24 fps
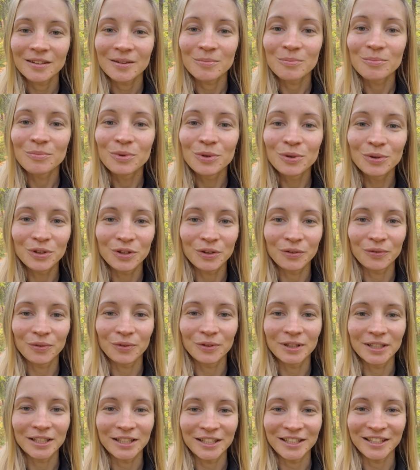
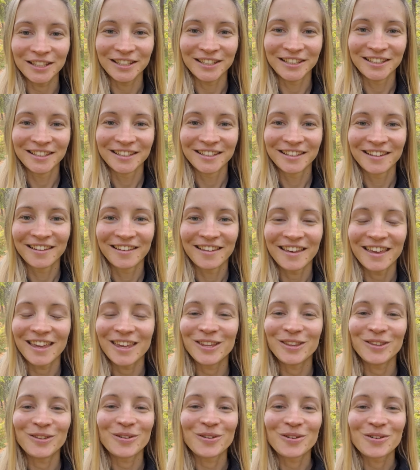beautifully
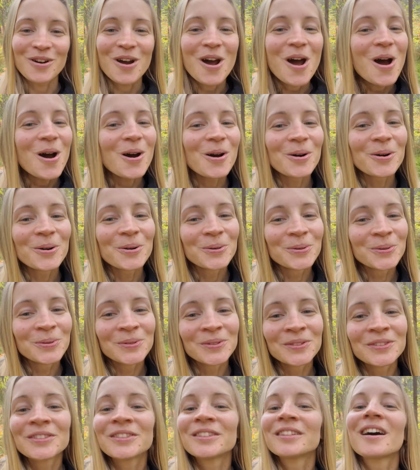in your
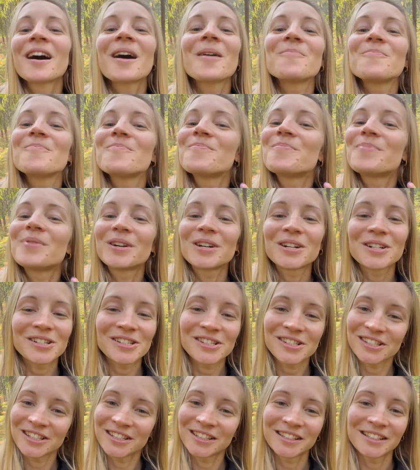own
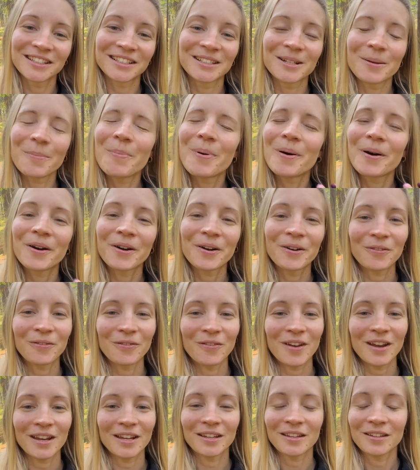personal
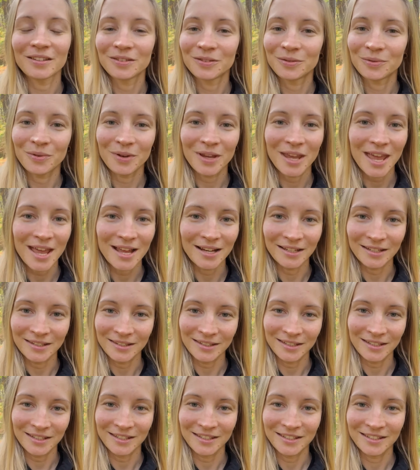perfect
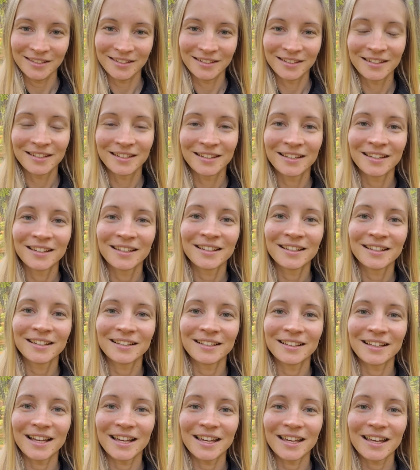reality.
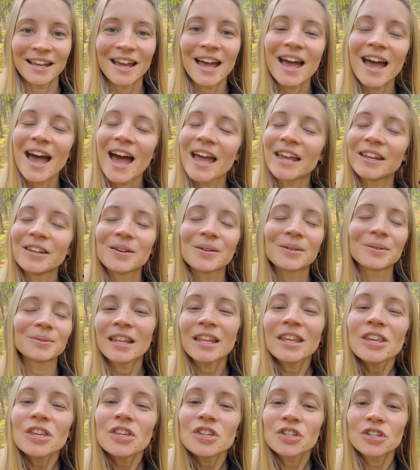Like, I know
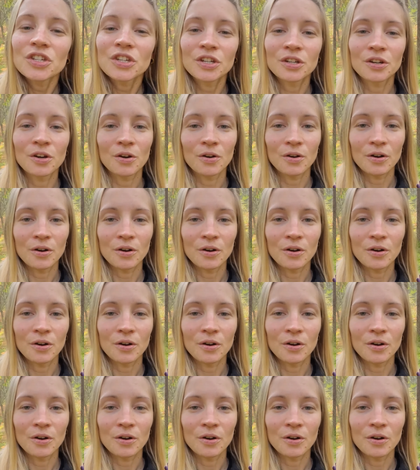each